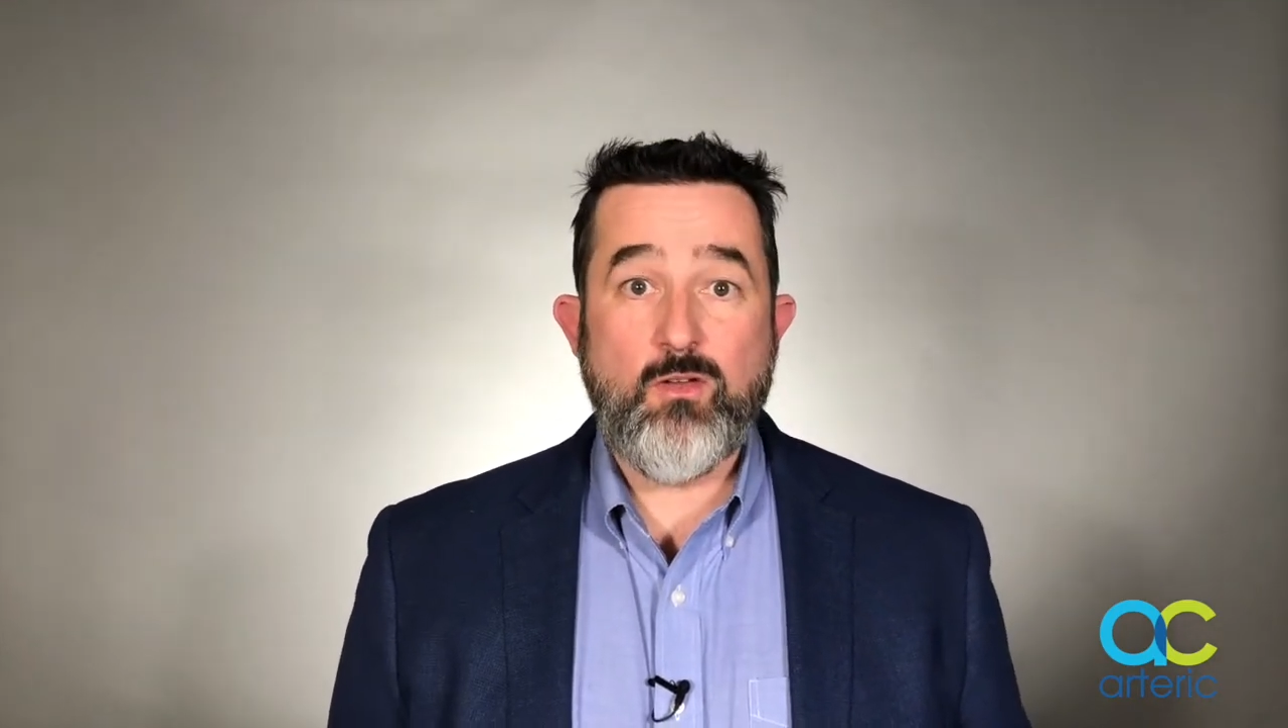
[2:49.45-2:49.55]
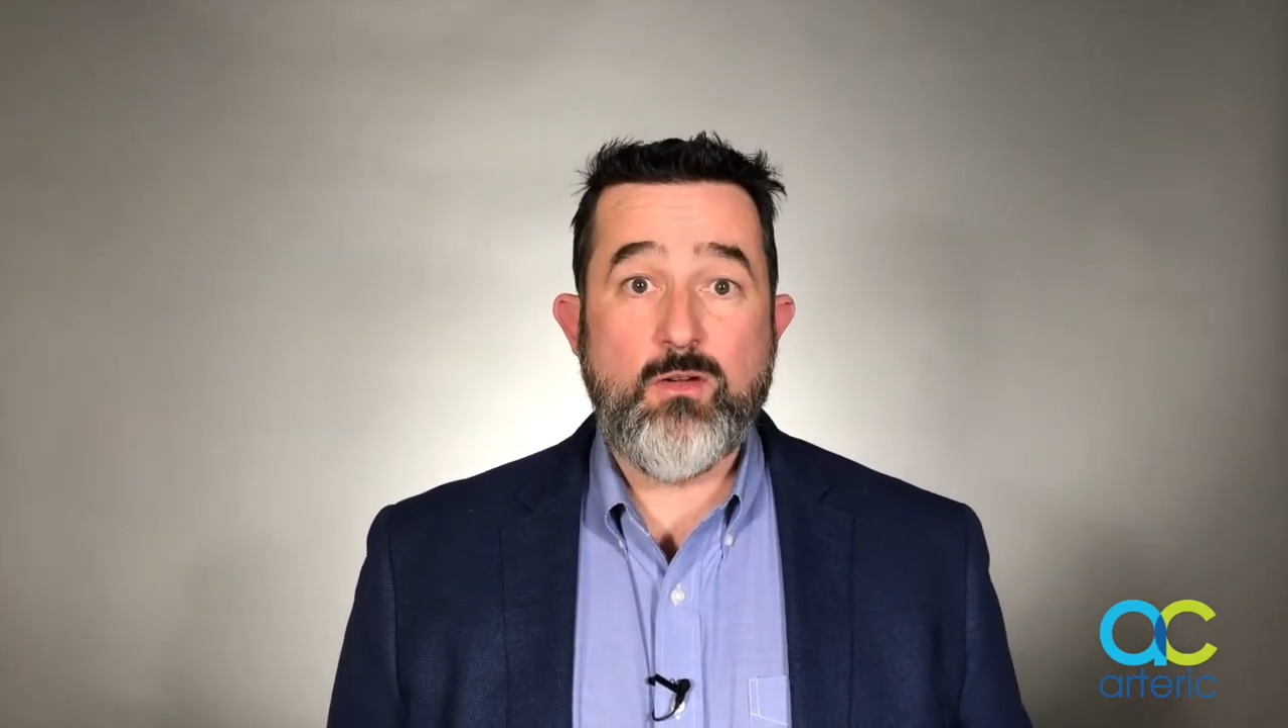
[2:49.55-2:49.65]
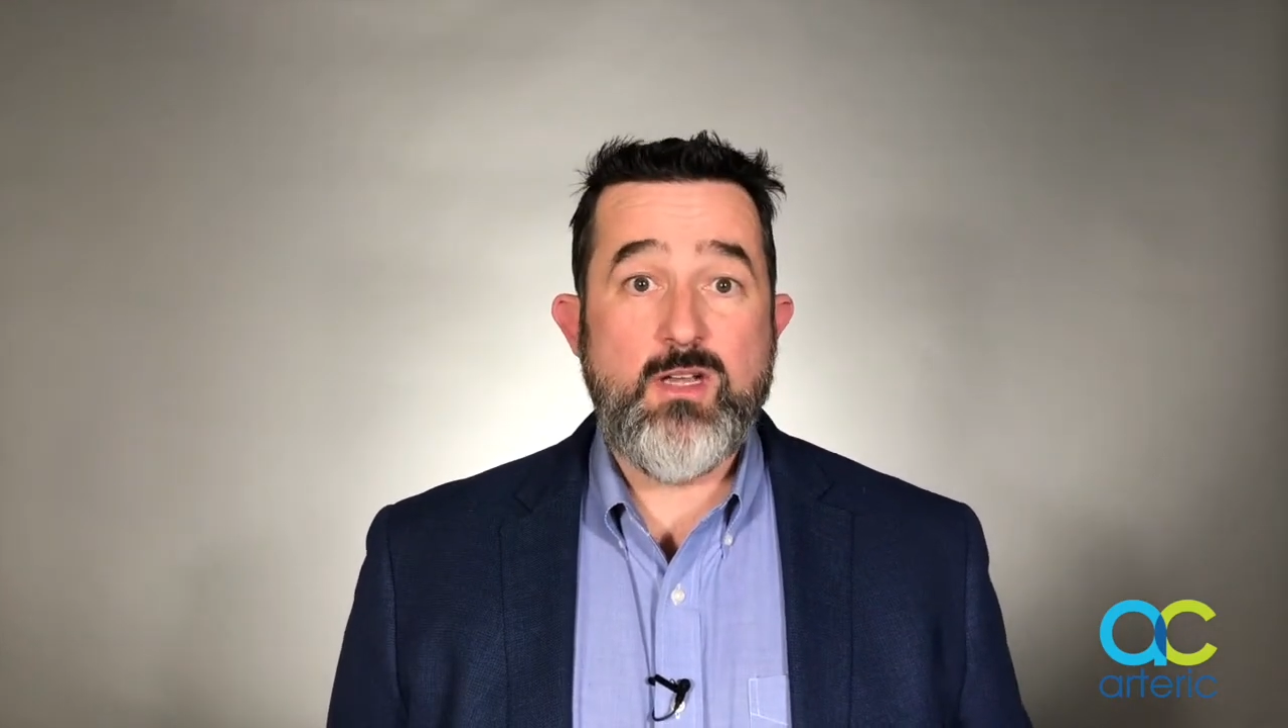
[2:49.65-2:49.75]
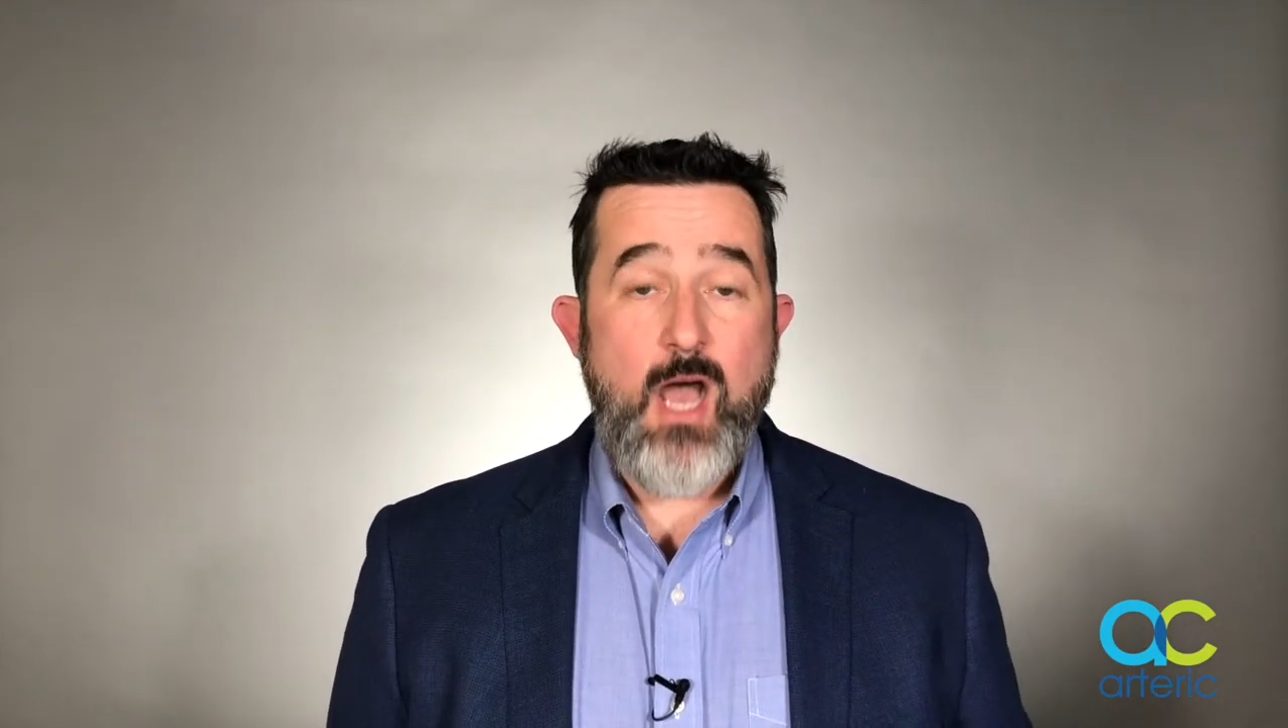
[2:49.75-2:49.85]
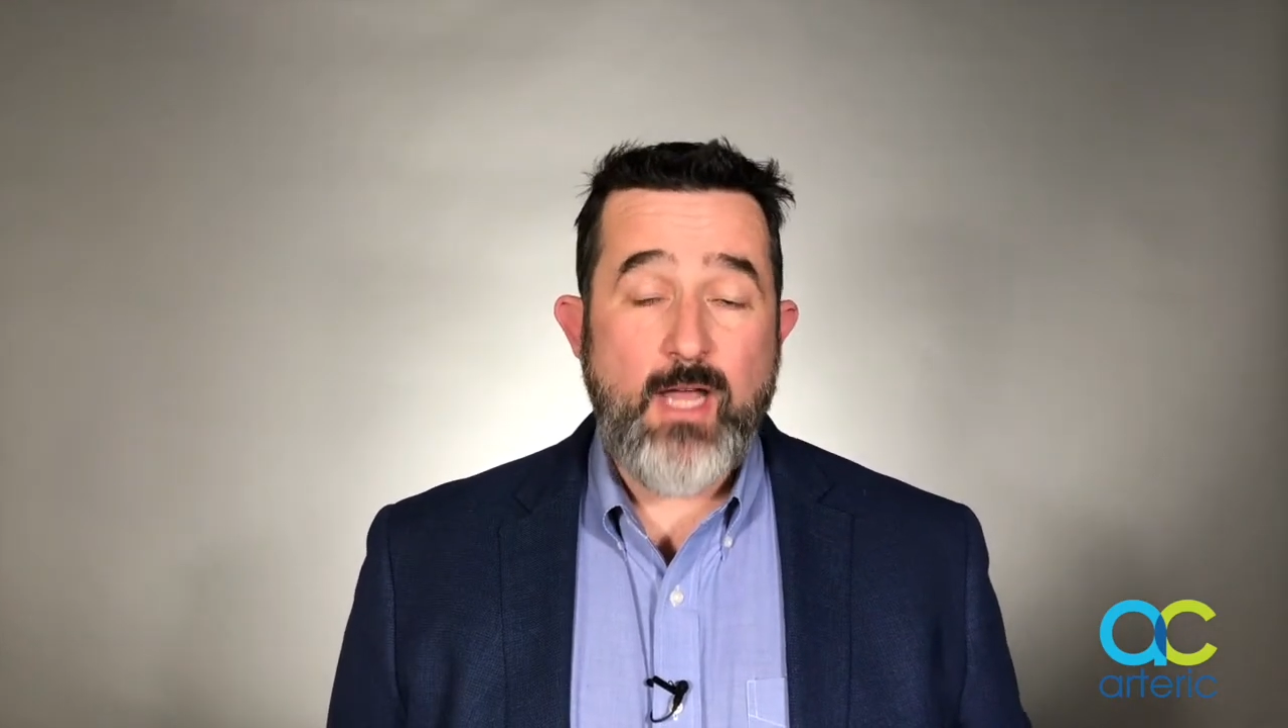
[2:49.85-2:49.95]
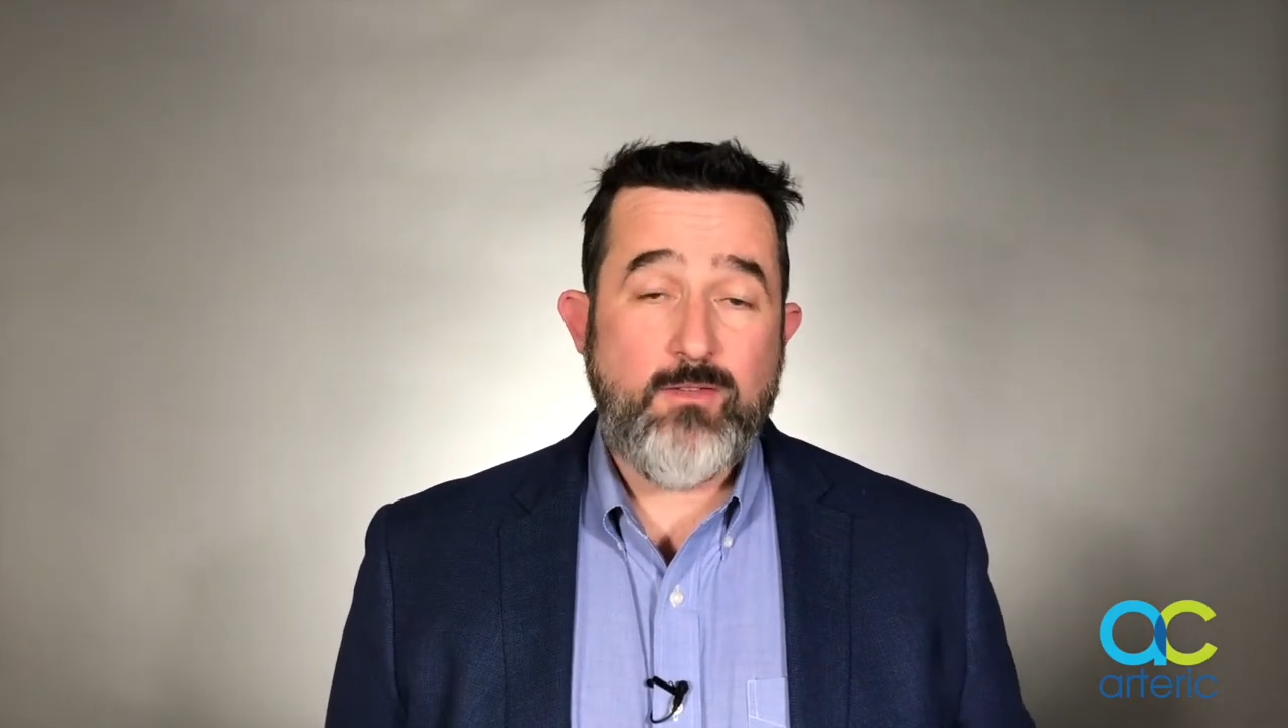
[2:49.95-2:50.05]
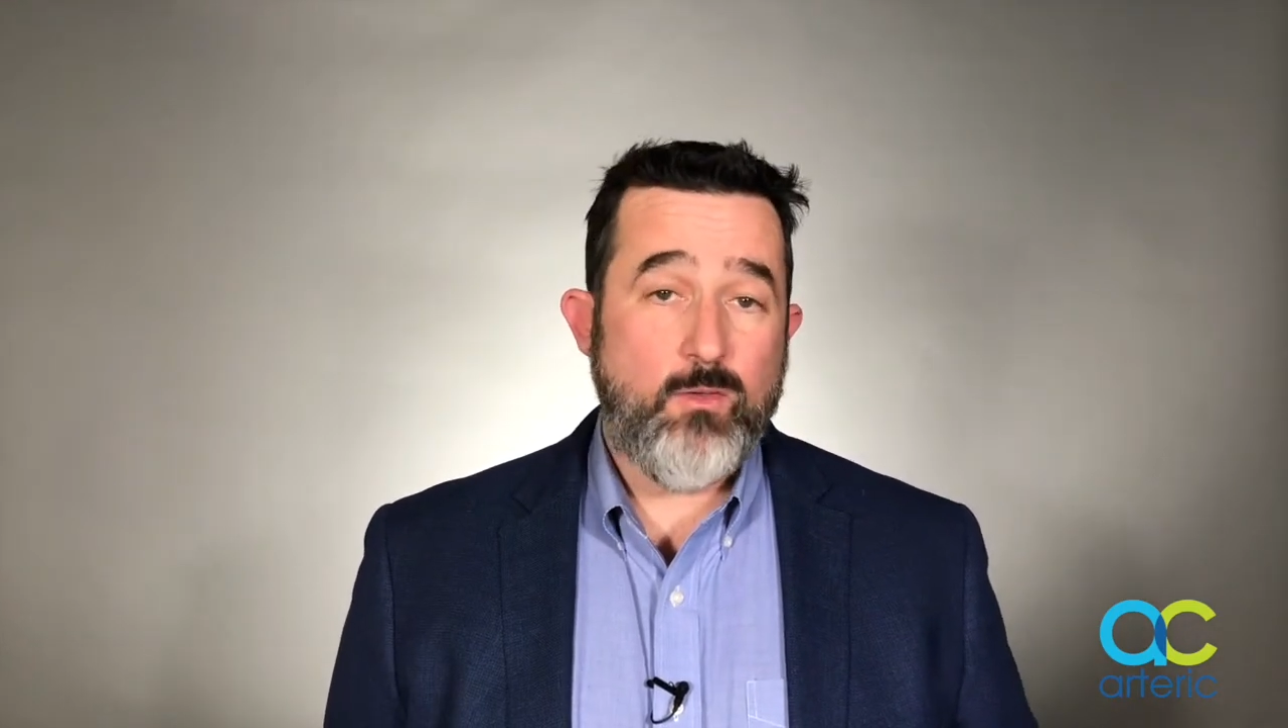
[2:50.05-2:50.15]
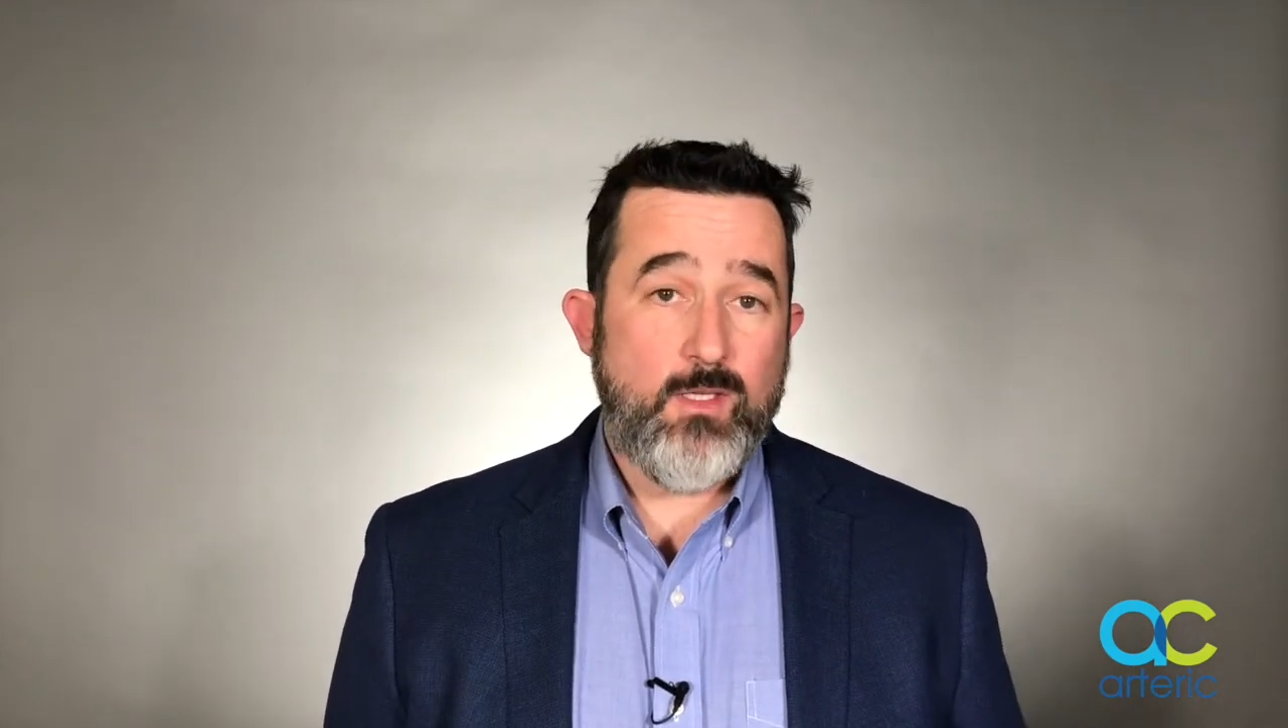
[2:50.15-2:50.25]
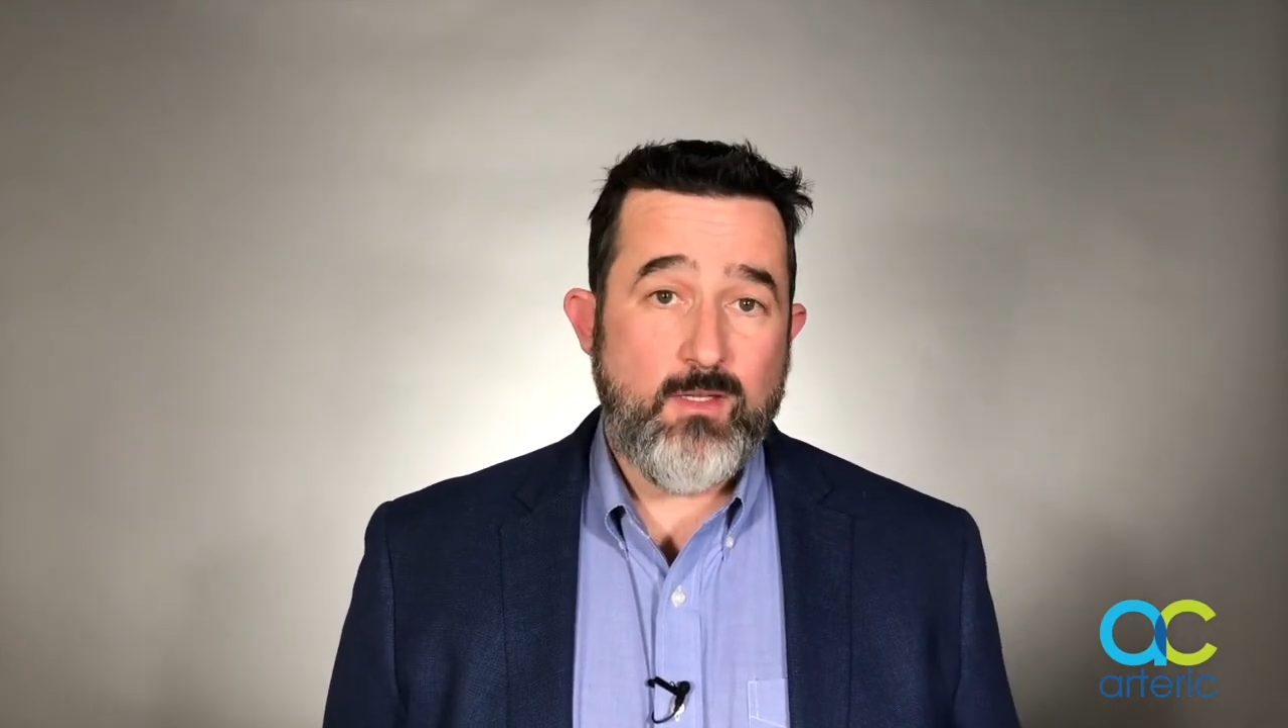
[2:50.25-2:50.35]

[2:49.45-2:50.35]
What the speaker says: are not doing